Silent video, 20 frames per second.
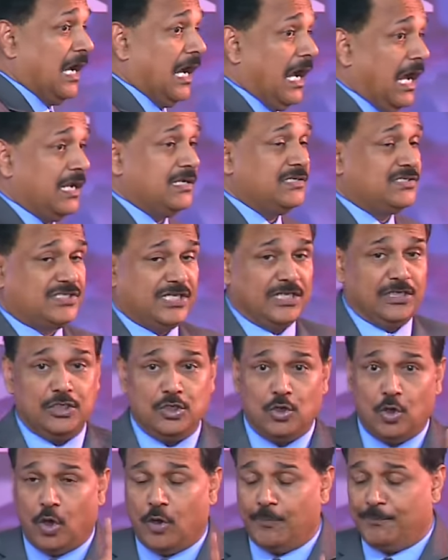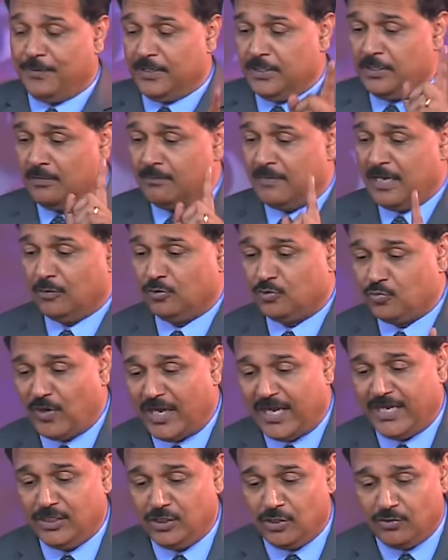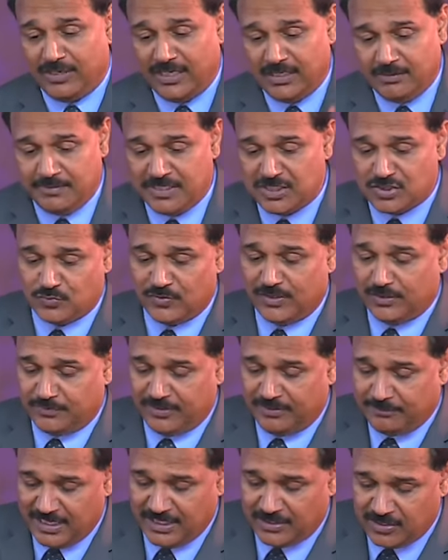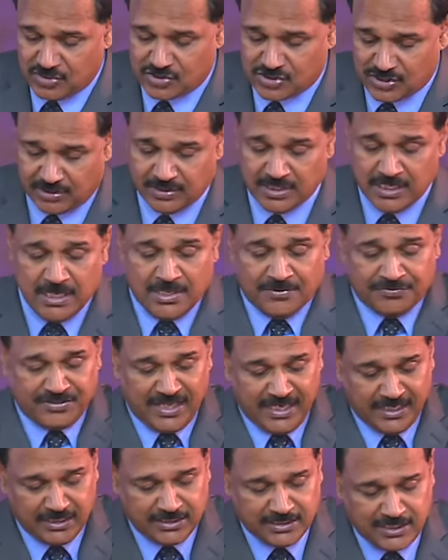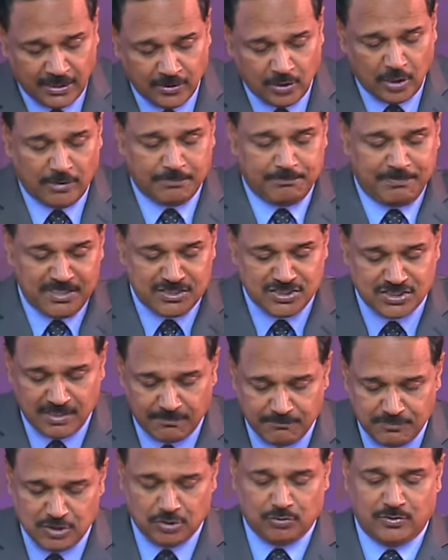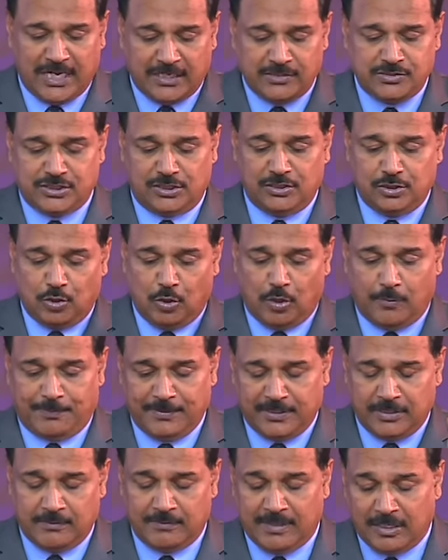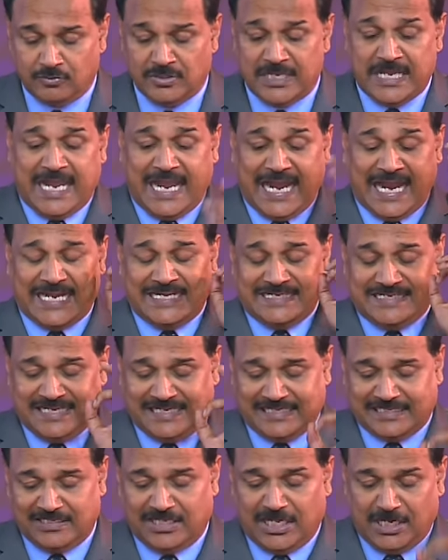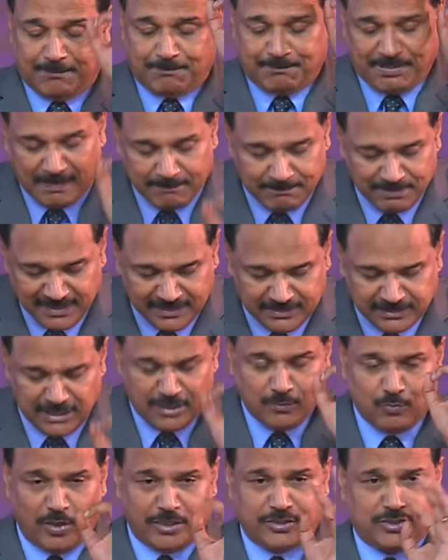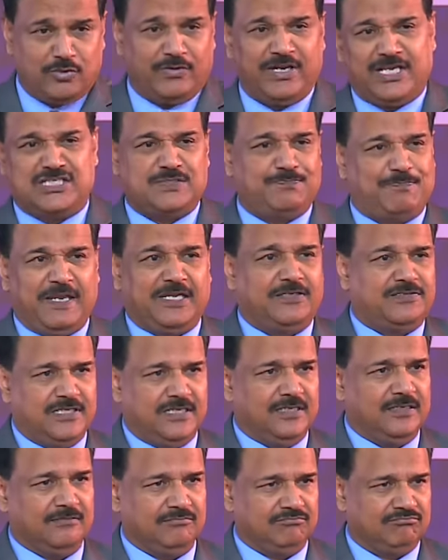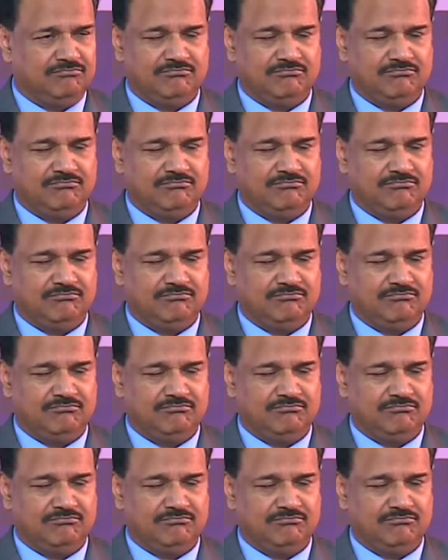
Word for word: Until you open your mouth wide, your enemies will remain in charge. They cannot be subdued until you open your mouth and declare publicly what you're expecting.